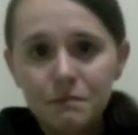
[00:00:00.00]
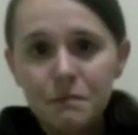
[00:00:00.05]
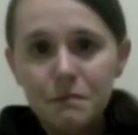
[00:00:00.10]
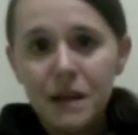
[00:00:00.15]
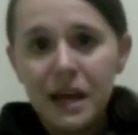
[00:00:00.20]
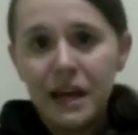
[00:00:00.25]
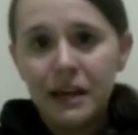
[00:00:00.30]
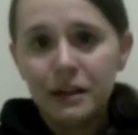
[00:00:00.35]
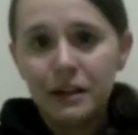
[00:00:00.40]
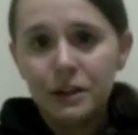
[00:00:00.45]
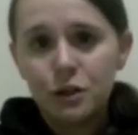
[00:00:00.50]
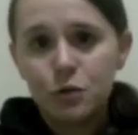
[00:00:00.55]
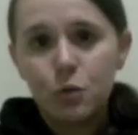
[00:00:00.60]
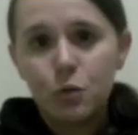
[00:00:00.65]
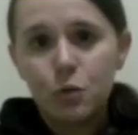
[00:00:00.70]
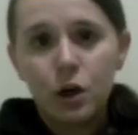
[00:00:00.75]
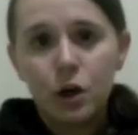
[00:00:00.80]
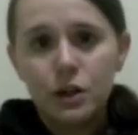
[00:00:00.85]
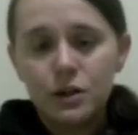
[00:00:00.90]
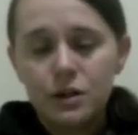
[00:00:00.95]
English
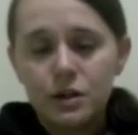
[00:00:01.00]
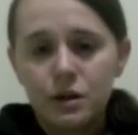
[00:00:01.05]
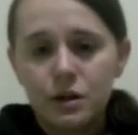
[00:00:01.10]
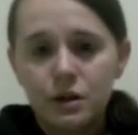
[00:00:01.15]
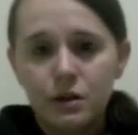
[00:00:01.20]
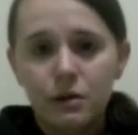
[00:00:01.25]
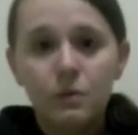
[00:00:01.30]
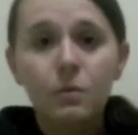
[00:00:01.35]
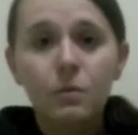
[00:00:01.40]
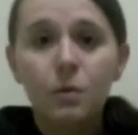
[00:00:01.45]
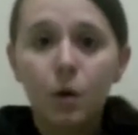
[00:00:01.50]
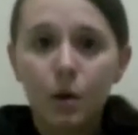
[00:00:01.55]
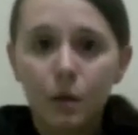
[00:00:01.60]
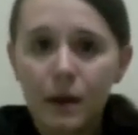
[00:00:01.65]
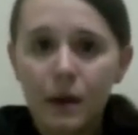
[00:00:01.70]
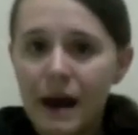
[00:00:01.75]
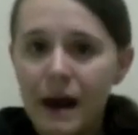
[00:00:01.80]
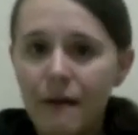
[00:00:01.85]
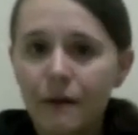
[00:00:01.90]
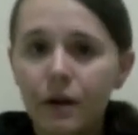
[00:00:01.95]
1, 2, or
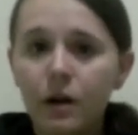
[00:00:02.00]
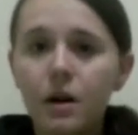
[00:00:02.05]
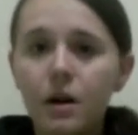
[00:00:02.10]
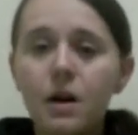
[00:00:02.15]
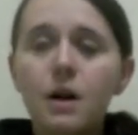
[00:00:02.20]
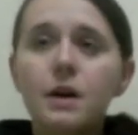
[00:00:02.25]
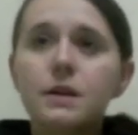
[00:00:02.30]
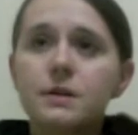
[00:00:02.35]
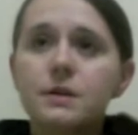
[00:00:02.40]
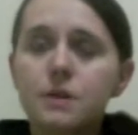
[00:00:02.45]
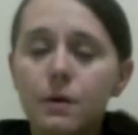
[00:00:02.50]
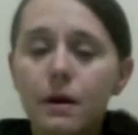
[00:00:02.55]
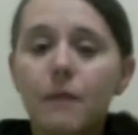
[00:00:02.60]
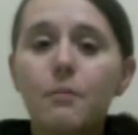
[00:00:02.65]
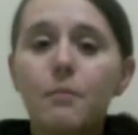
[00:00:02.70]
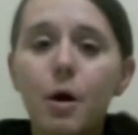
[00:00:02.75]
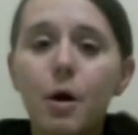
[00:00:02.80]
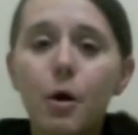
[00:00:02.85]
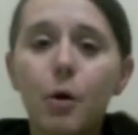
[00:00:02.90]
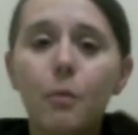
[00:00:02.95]
whatever. So they're
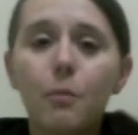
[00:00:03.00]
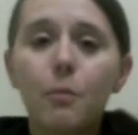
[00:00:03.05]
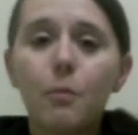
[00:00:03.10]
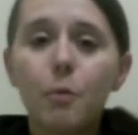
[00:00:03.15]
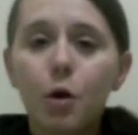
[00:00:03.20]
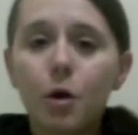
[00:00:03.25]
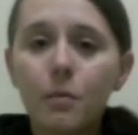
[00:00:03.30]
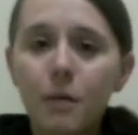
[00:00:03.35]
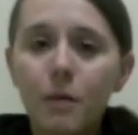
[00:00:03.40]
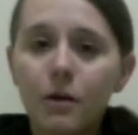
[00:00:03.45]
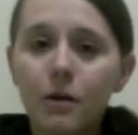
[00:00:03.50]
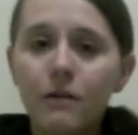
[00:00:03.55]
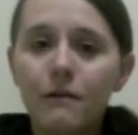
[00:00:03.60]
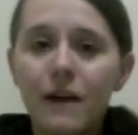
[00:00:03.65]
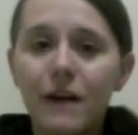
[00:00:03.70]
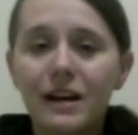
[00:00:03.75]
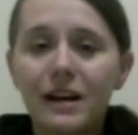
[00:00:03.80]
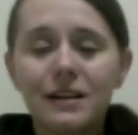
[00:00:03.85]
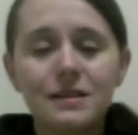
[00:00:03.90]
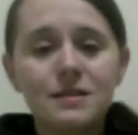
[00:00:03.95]
more
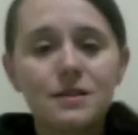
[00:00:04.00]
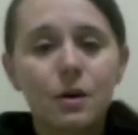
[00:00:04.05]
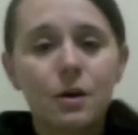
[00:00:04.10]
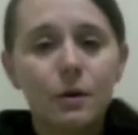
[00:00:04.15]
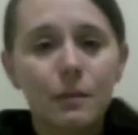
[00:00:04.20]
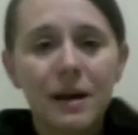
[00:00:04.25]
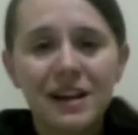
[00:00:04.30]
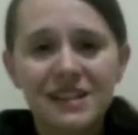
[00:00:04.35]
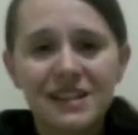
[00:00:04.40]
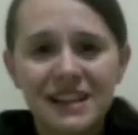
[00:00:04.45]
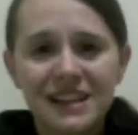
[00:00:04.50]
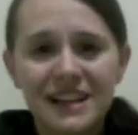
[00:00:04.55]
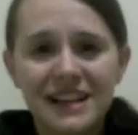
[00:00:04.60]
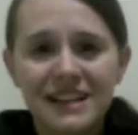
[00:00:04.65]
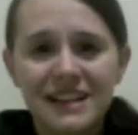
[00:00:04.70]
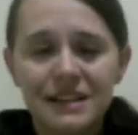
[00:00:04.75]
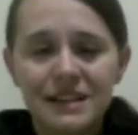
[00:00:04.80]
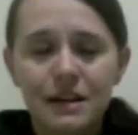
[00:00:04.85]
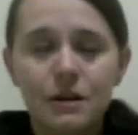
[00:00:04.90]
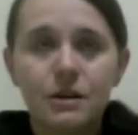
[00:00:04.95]
motivated, so it makes it
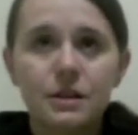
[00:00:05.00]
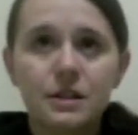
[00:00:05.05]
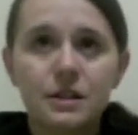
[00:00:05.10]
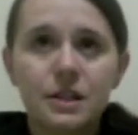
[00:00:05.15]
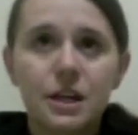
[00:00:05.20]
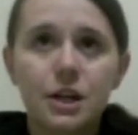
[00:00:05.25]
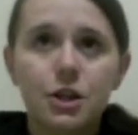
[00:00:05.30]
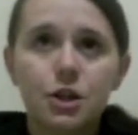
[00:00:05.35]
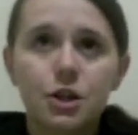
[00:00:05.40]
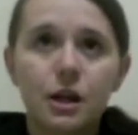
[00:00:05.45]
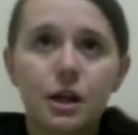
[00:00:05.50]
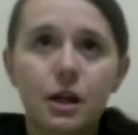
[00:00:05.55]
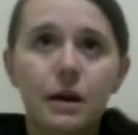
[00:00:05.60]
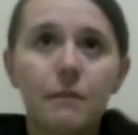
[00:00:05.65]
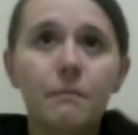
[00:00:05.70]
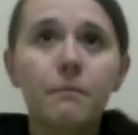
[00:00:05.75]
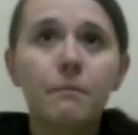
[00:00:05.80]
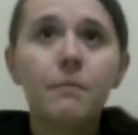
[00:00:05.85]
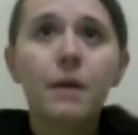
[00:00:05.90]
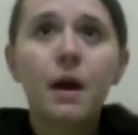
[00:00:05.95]
easier to teach
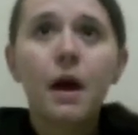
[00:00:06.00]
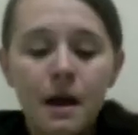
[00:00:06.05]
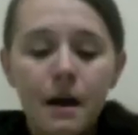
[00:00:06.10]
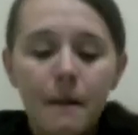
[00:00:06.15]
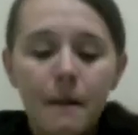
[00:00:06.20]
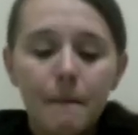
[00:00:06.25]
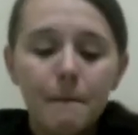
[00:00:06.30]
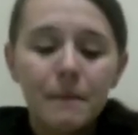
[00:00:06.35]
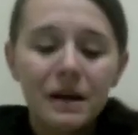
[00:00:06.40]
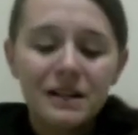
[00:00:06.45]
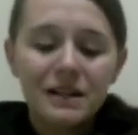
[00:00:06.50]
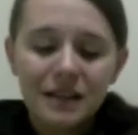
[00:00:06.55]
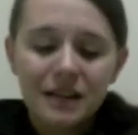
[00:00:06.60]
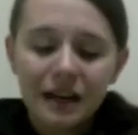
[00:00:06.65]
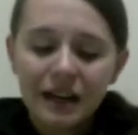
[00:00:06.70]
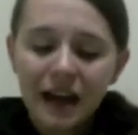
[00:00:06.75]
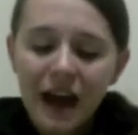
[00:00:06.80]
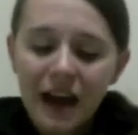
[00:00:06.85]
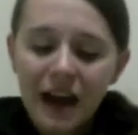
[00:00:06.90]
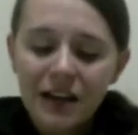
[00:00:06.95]
them. But
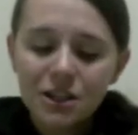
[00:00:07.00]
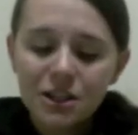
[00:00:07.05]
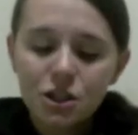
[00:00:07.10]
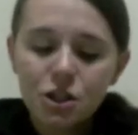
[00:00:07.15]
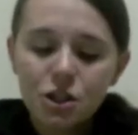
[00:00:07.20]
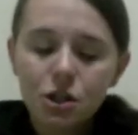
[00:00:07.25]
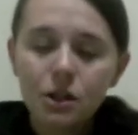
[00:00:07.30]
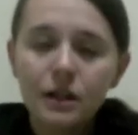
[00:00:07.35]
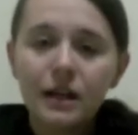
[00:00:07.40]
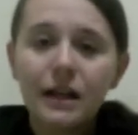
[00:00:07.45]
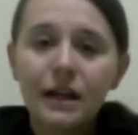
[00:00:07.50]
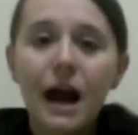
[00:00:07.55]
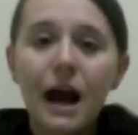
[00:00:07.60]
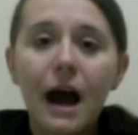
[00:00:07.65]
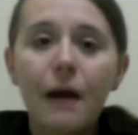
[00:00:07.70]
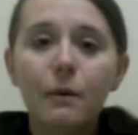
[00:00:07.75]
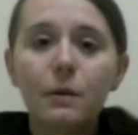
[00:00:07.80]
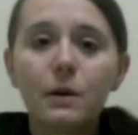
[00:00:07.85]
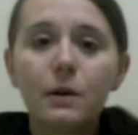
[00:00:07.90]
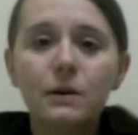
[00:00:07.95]
occasionally
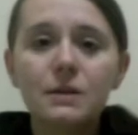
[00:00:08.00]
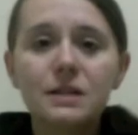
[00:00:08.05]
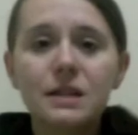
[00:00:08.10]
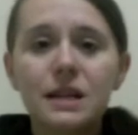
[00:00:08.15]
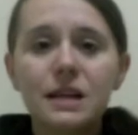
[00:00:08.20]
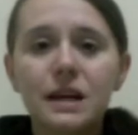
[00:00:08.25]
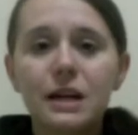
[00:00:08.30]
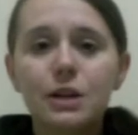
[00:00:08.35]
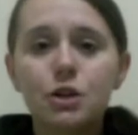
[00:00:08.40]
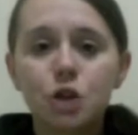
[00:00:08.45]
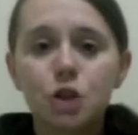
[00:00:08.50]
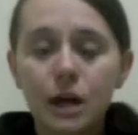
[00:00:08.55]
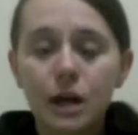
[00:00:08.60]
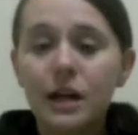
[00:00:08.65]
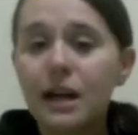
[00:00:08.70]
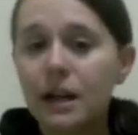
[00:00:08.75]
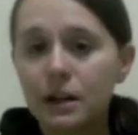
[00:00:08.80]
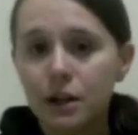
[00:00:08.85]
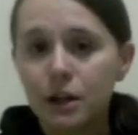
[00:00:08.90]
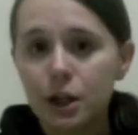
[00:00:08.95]
I will teach an
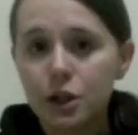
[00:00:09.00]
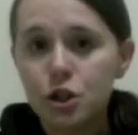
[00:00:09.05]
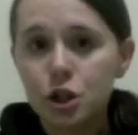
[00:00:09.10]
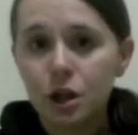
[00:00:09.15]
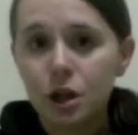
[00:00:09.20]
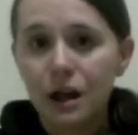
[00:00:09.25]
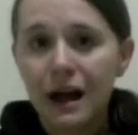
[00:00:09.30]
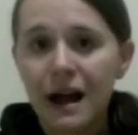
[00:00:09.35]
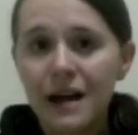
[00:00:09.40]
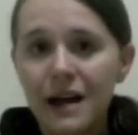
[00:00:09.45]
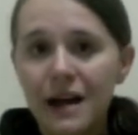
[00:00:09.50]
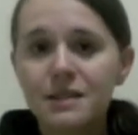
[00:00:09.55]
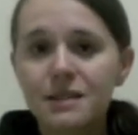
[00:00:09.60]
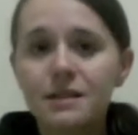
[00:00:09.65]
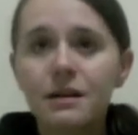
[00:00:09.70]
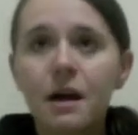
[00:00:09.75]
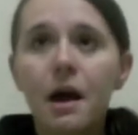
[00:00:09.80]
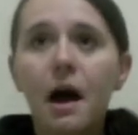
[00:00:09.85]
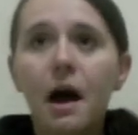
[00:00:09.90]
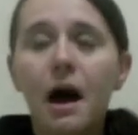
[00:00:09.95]
English class.
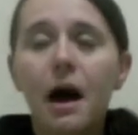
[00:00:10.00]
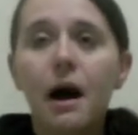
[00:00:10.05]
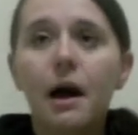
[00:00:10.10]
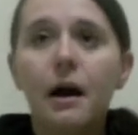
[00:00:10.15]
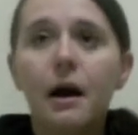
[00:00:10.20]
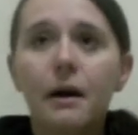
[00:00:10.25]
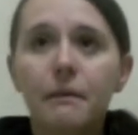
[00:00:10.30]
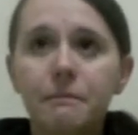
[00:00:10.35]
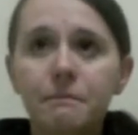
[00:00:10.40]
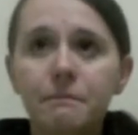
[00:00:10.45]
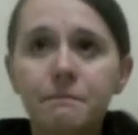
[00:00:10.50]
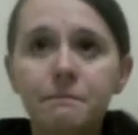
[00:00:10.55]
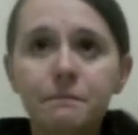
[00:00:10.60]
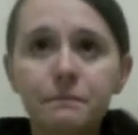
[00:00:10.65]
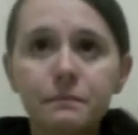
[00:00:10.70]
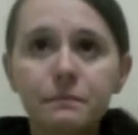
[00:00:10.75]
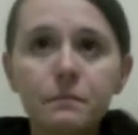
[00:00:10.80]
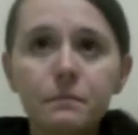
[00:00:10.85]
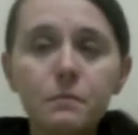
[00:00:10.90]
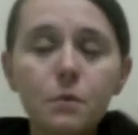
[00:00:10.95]

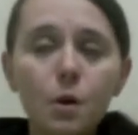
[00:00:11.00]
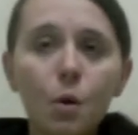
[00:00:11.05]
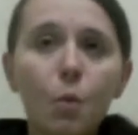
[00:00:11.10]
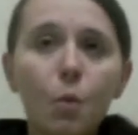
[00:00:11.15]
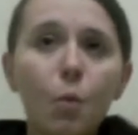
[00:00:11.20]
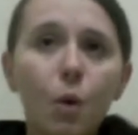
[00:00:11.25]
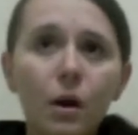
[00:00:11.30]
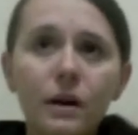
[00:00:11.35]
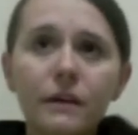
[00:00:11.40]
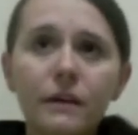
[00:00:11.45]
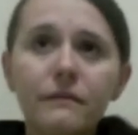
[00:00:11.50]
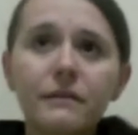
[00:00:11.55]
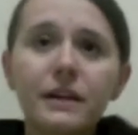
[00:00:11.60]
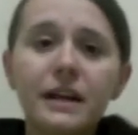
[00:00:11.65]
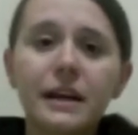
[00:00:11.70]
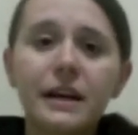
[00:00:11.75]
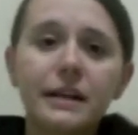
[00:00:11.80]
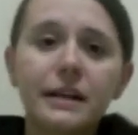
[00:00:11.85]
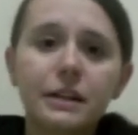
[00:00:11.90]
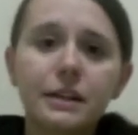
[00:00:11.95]
One of the
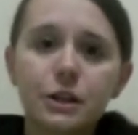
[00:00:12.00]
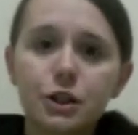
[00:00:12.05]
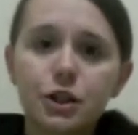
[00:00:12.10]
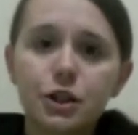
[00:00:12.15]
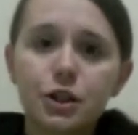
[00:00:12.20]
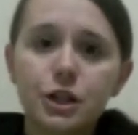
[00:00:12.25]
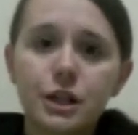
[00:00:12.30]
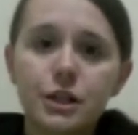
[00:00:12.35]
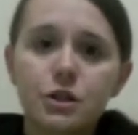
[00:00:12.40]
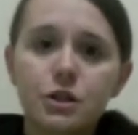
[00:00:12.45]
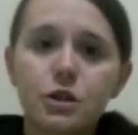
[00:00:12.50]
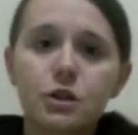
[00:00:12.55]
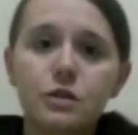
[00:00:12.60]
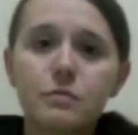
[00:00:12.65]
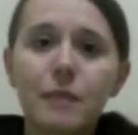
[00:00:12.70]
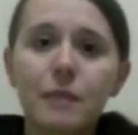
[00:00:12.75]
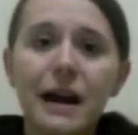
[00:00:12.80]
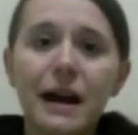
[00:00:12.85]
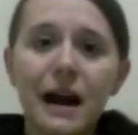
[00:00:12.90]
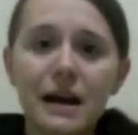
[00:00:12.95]
English teachers
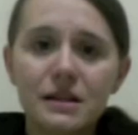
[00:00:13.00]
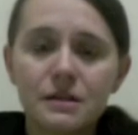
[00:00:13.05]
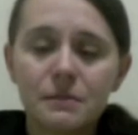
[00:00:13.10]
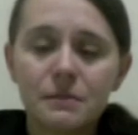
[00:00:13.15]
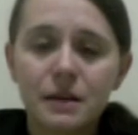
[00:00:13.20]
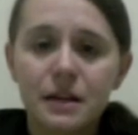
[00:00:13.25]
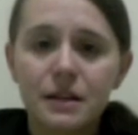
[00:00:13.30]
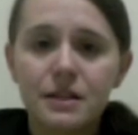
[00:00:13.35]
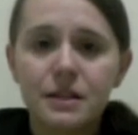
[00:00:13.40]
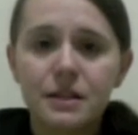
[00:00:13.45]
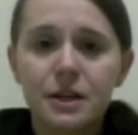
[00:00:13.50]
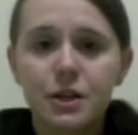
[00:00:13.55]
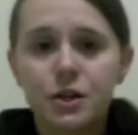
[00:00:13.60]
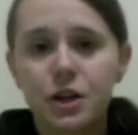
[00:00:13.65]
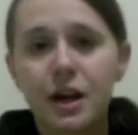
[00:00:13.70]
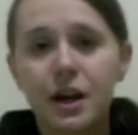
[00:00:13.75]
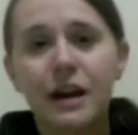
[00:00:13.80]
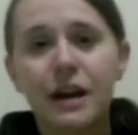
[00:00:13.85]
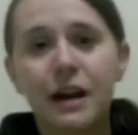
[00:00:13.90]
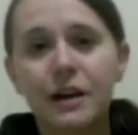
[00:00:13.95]
might ask me to teach
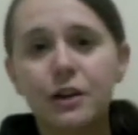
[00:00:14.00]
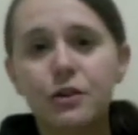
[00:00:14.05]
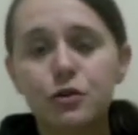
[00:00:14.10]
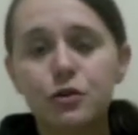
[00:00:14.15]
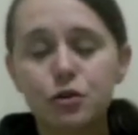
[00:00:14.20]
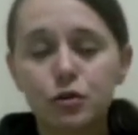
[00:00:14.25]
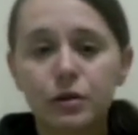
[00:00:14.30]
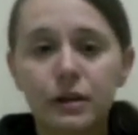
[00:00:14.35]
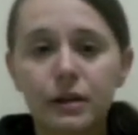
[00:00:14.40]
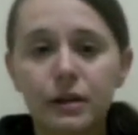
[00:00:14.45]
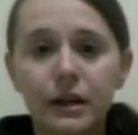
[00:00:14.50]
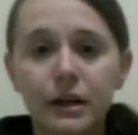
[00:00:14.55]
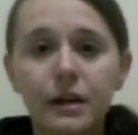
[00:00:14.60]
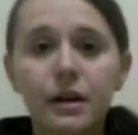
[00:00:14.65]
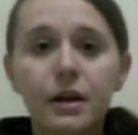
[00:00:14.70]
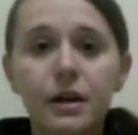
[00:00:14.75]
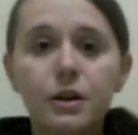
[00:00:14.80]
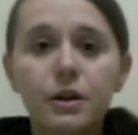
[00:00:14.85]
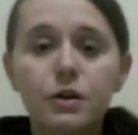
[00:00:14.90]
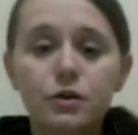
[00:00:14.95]
it, and I usually
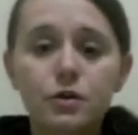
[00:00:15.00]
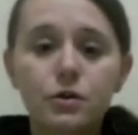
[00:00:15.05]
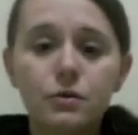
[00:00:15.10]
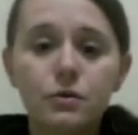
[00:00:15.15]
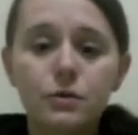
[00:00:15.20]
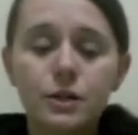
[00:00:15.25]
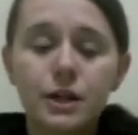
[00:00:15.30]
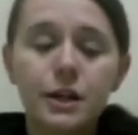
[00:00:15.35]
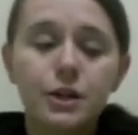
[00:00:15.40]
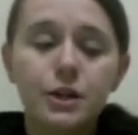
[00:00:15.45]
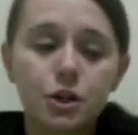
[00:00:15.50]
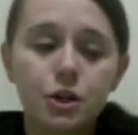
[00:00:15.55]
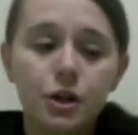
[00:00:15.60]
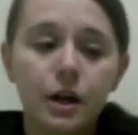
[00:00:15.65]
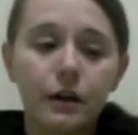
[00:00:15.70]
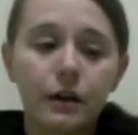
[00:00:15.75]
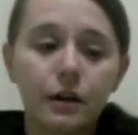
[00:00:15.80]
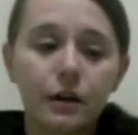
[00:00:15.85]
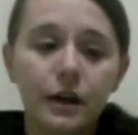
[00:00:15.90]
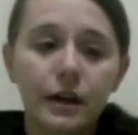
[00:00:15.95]
do teach
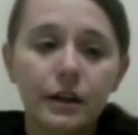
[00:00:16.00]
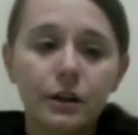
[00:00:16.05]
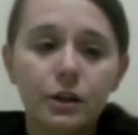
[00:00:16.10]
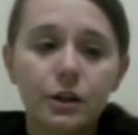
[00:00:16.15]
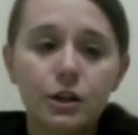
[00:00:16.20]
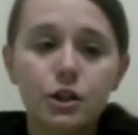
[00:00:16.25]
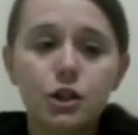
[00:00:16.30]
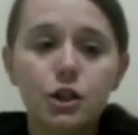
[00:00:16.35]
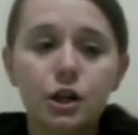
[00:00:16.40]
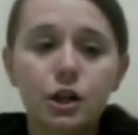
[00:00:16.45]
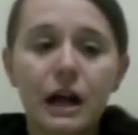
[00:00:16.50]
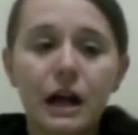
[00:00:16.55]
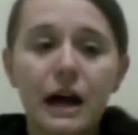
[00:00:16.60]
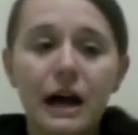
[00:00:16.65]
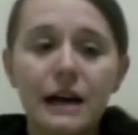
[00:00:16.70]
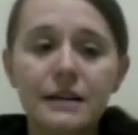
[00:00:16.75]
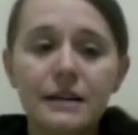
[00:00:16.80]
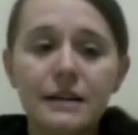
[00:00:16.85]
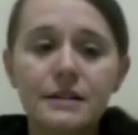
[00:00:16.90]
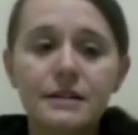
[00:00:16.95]
another English
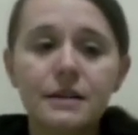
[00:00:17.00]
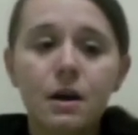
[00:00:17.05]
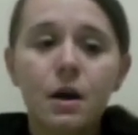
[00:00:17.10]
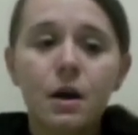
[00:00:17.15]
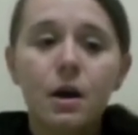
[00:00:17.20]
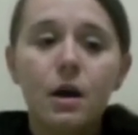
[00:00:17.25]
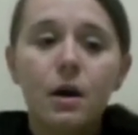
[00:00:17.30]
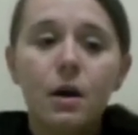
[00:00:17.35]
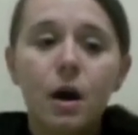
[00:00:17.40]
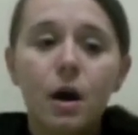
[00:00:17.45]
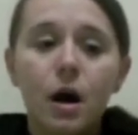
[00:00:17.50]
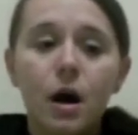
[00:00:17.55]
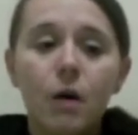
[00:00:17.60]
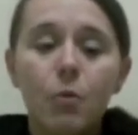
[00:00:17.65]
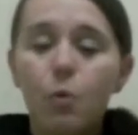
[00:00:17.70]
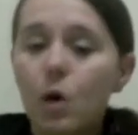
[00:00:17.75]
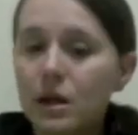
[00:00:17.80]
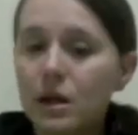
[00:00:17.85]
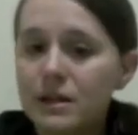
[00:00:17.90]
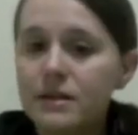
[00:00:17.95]
class
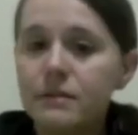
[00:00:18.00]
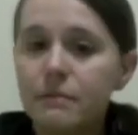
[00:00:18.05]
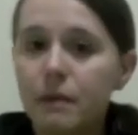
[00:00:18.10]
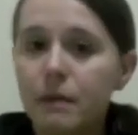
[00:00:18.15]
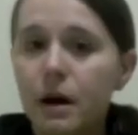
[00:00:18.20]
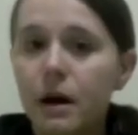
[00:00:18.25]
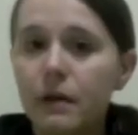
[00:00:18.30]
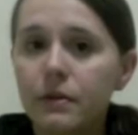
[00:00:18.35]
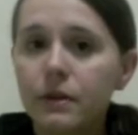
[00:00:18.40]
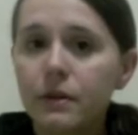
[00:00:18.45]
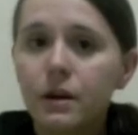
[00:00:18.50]
once a month.